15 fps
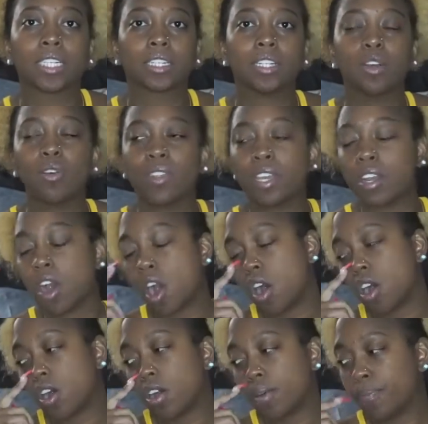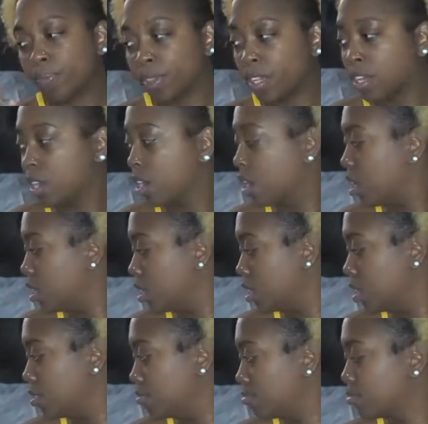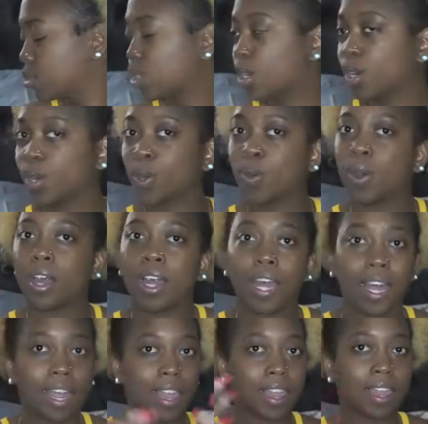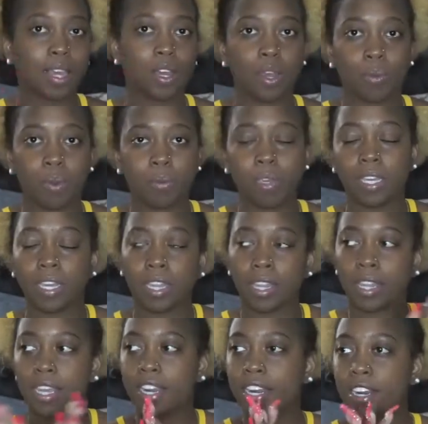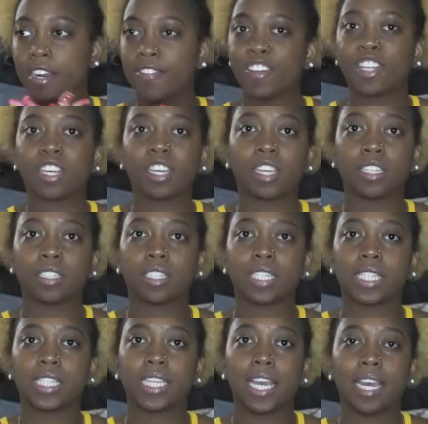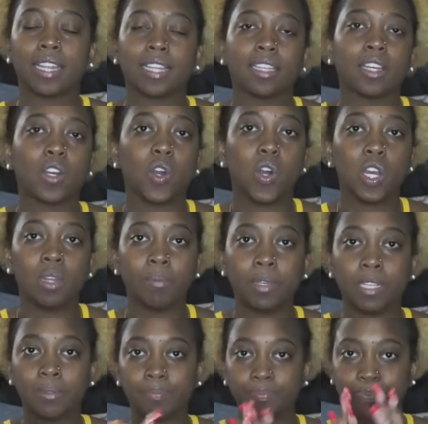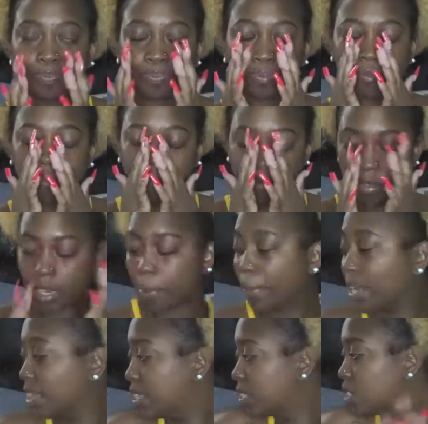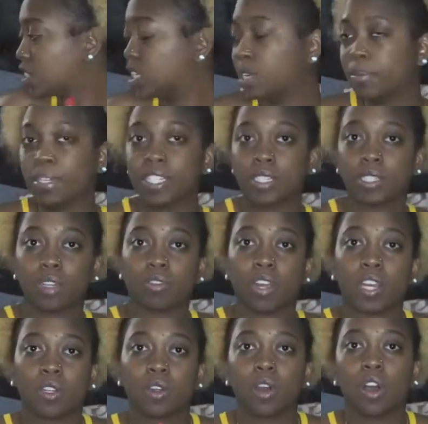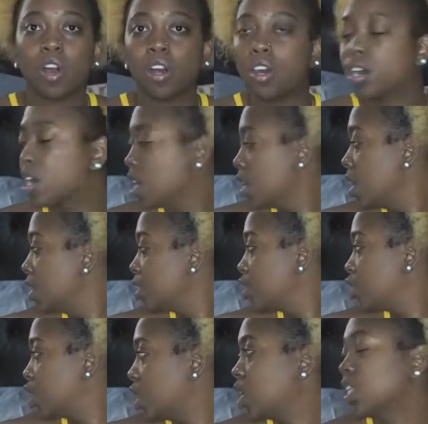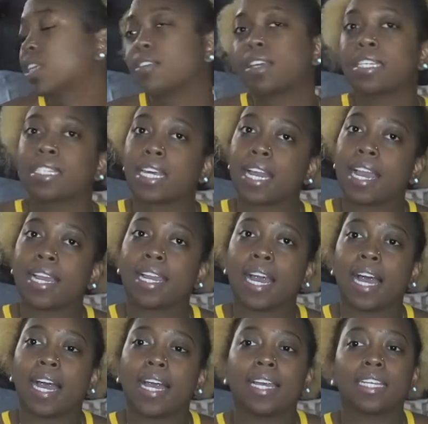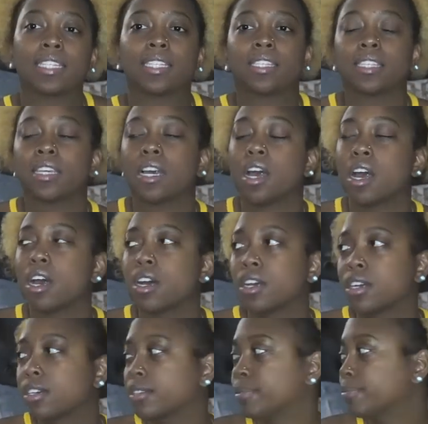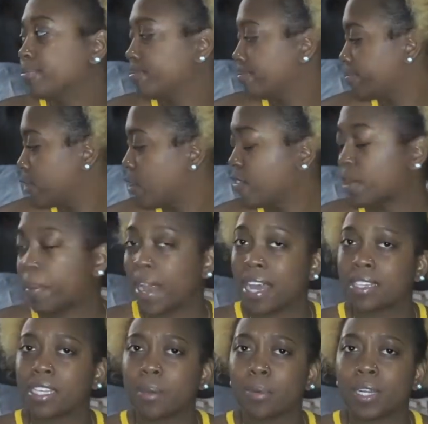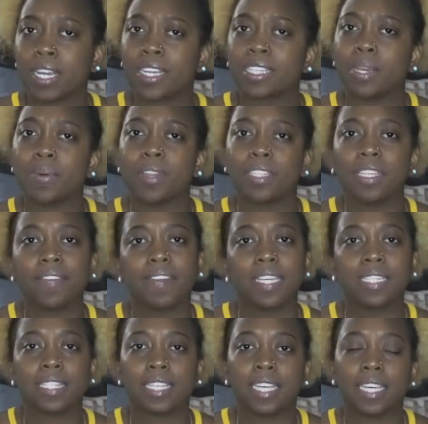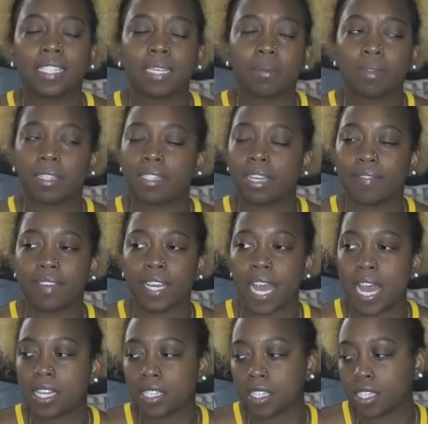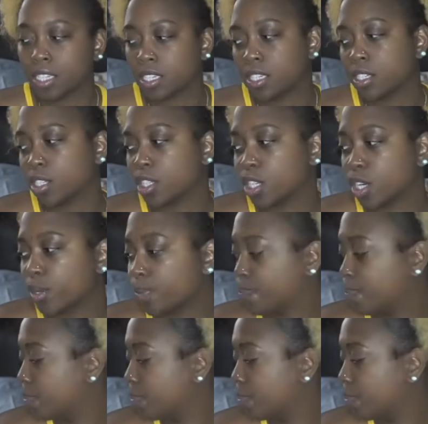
clothing haul um so that would be in there if you're looking to see how they look on me but this is gonna be just a regular haul to show you the things that I got um, over the past couple days. Some of the stuff he's seen, some of the stuff he hasn't seen. So